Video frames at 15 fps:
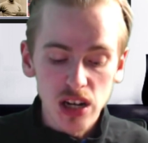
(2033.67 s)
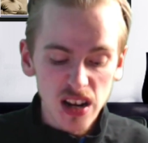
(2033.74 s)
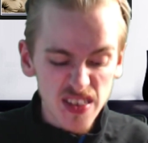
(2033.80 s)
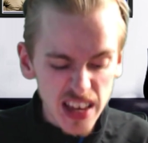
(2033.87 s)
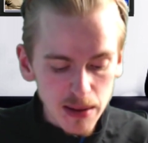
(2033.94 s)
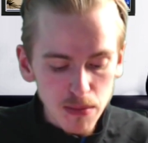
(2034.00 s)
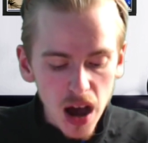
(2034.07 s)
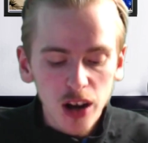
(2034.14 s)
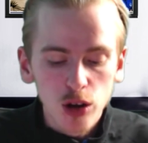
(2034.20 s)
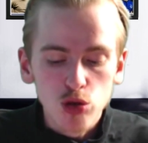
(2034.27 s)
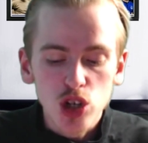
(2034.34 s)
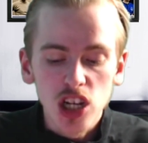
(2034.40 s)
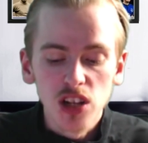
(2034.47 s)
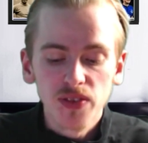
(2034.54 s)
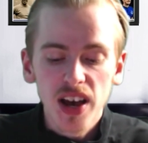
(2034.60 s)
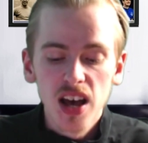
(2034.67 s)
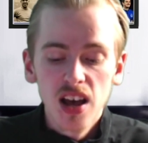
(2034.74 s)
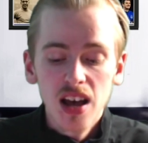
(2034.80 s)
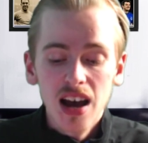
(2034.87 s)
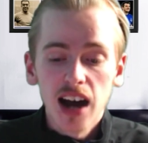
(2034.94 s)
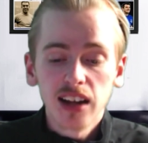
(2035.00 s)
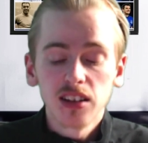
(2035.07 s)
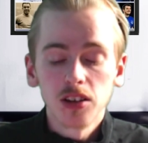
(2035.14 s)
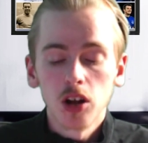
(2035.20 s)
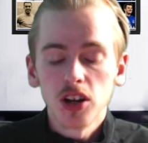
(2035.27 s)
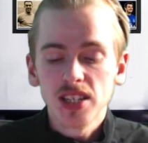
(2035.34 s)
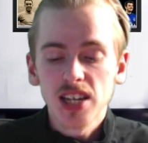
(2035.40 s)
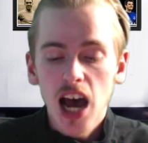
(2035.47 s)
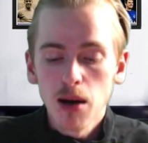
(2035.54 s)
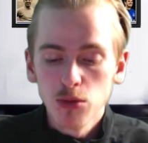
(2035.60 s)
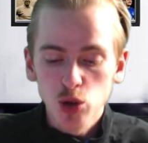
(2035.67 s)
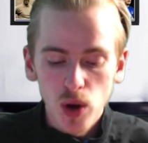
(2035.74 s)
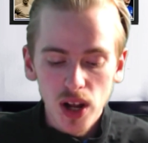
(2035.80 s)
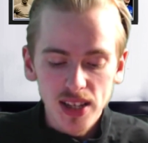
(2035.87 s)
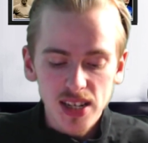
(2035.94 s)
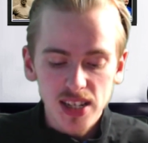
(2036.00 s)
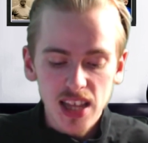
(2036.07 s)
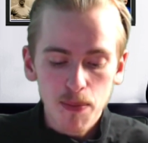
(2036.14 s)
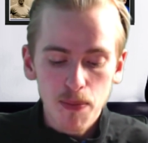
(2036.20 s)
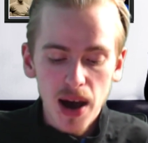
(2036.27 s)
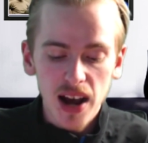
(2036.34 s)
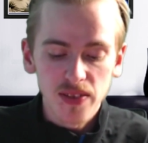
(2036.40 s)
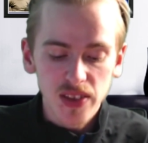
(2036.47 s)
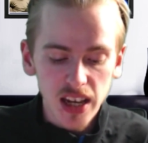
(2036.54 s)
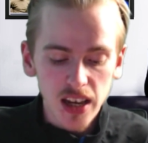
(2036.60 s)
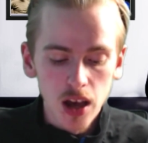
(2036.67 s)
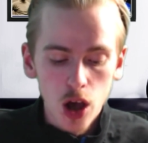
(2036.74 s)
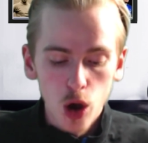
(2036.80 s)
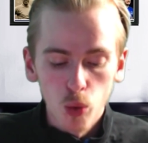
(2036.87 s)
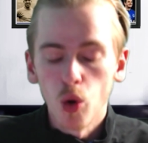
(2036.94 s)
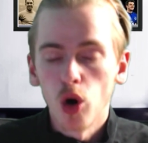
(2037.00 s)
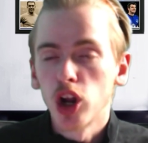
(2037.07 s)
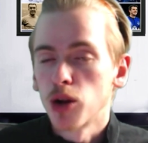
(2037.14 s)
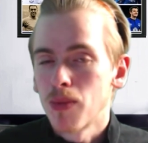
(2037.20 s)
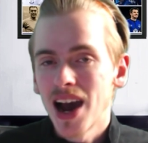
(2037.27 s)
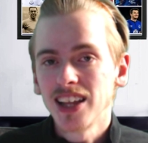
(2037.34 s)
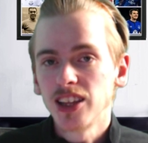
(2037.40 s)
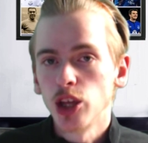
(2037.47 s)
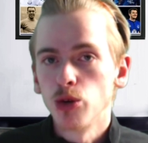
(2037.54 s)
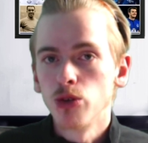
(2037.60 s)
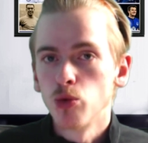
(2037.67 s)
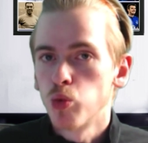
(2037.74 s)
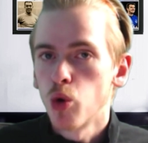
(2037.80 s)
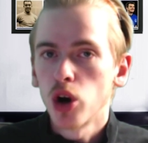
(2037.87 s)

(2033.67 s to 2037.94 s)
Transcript: And I think Marco Silva had a lot of time as well to step back and think, what am I doing?